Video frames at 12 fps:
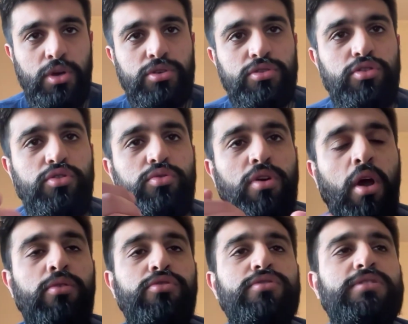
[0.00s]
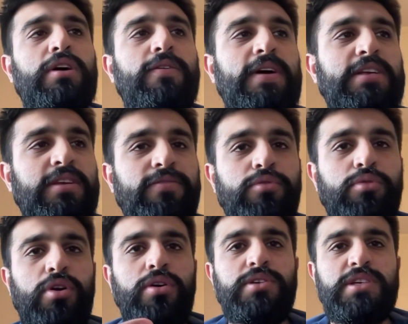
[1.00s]
So you coach yourself as if you're
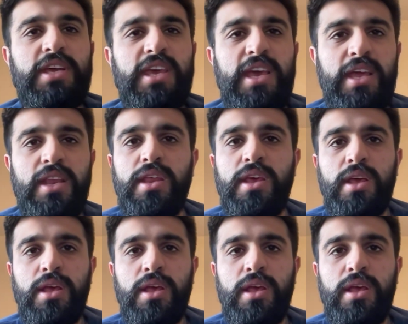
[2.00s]
coaching a kid.